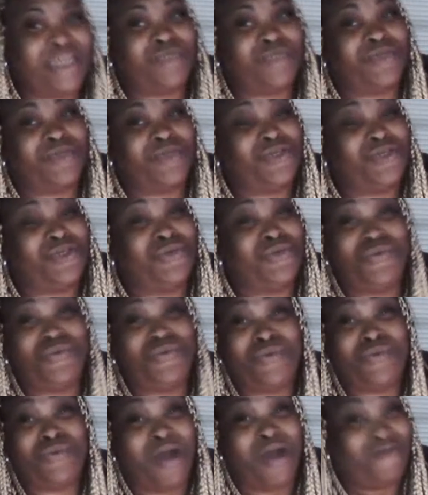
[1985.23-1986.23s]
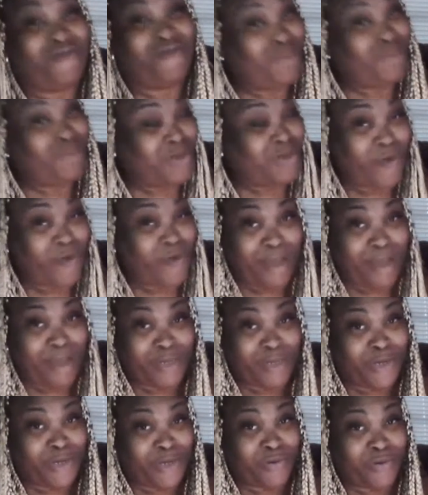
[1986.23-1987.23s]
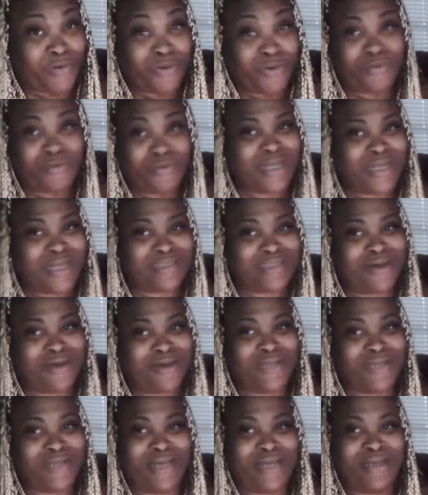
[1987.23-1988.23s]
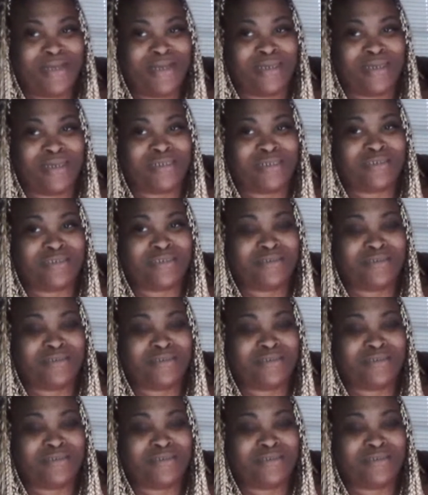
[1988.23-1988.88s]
when you are full of crap, Negro, that's all that is.